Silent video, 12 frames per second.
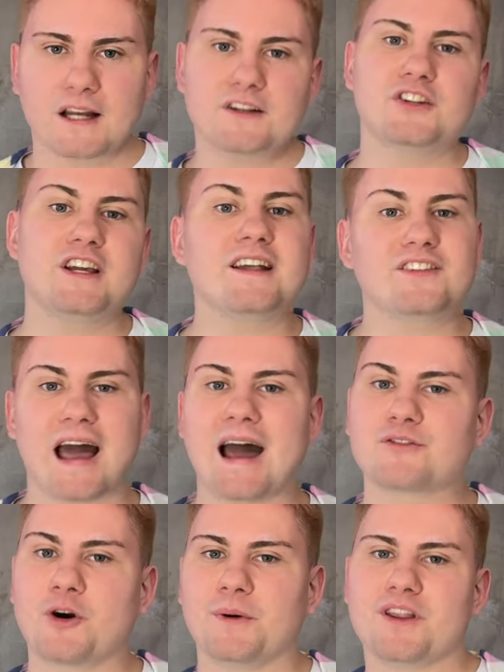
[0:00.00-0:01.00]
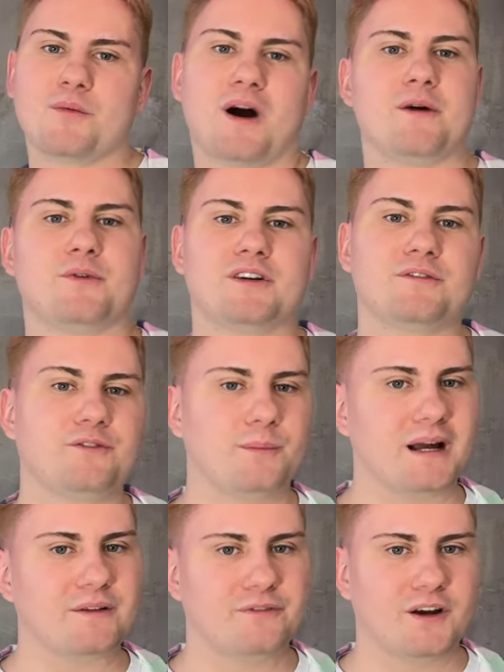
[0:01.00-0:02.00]
So yes, I have gone with the white one for
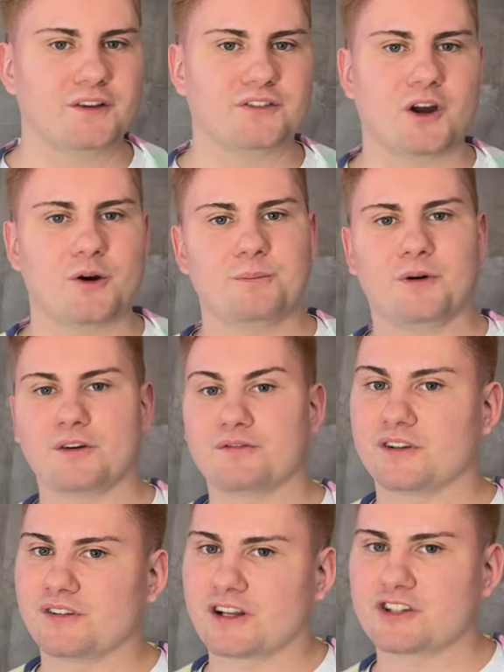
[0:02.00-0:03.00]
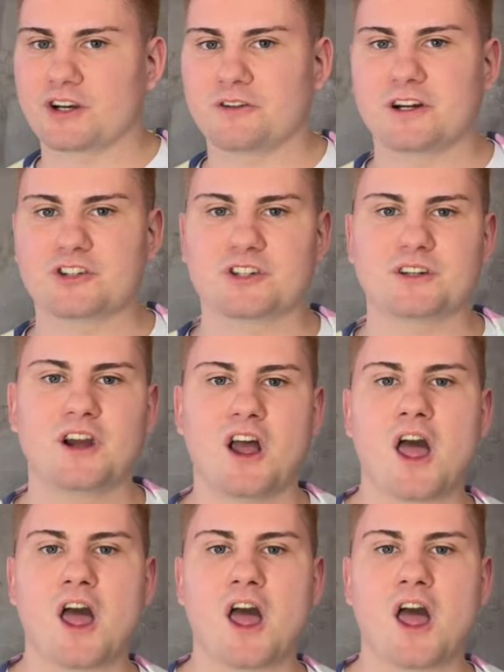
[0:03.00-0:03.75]
my first HomePod second generation,